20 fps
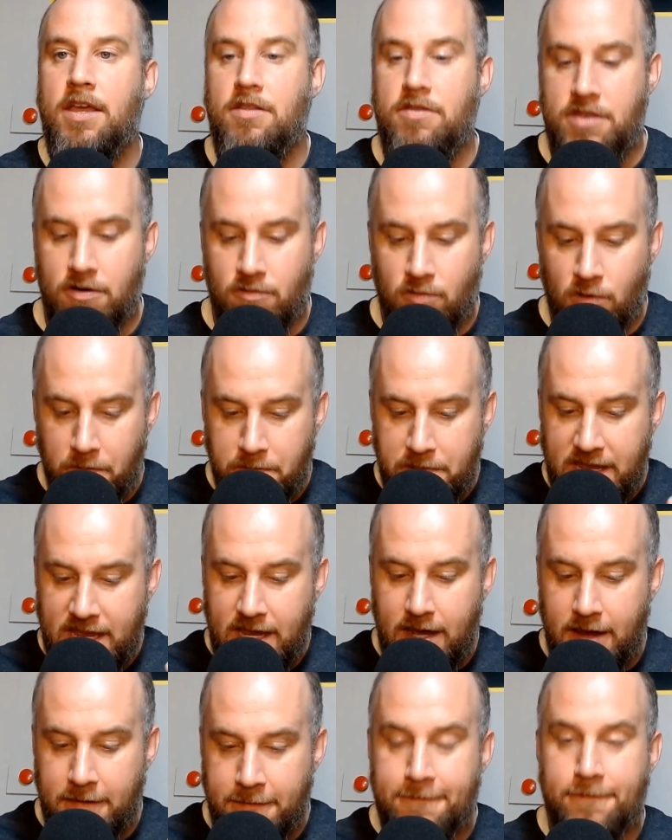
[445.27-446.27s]
There will be
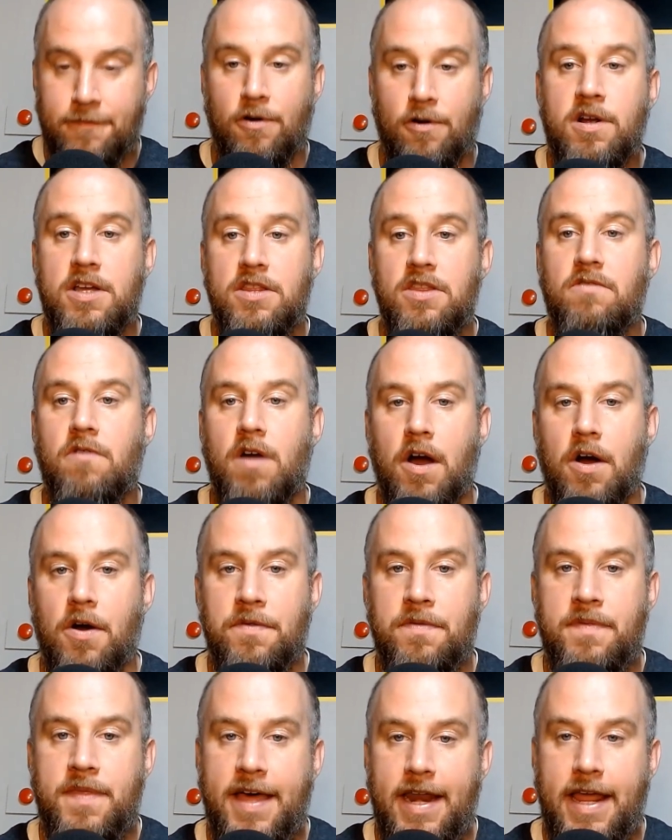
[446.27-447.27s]
a fork in the
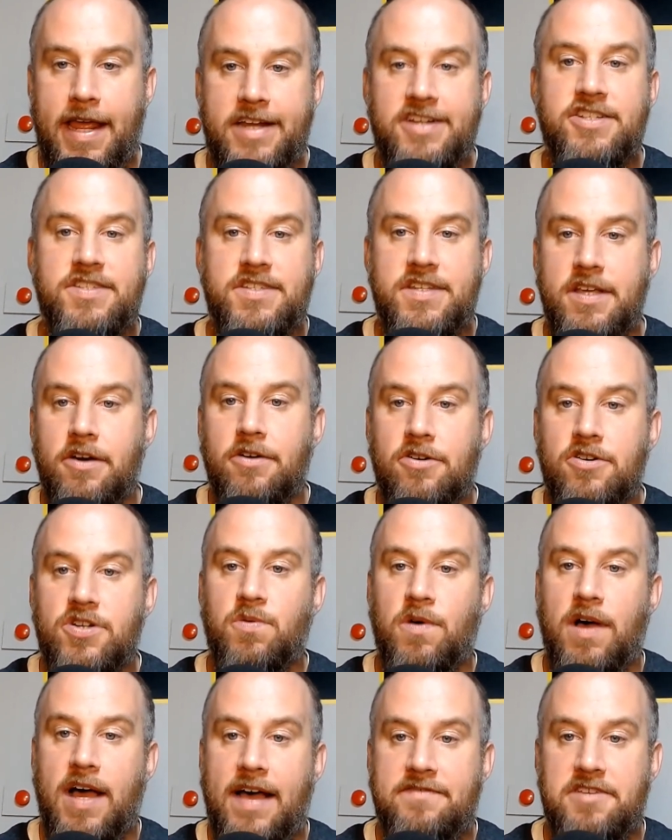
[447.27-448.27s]
road that agency owners
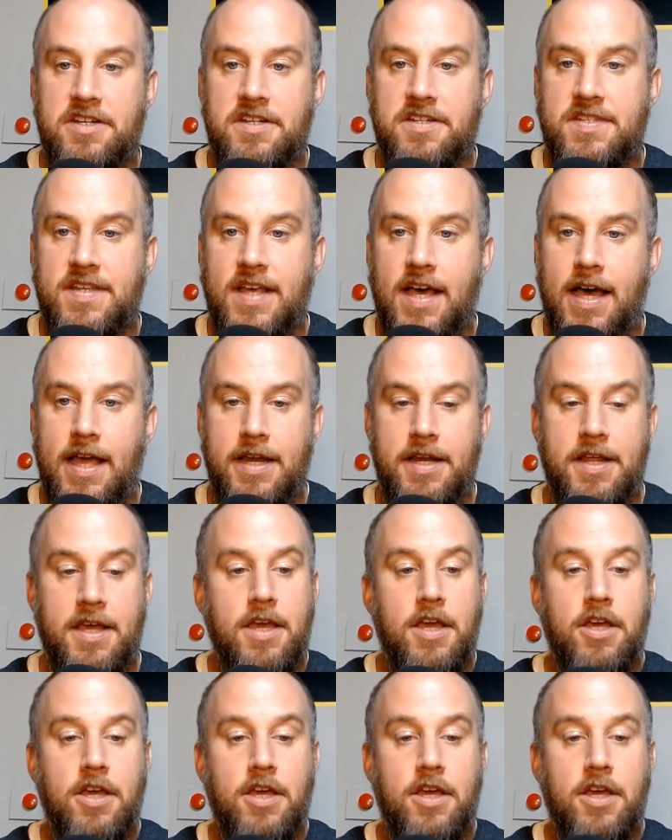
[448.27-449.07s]
will have to decide.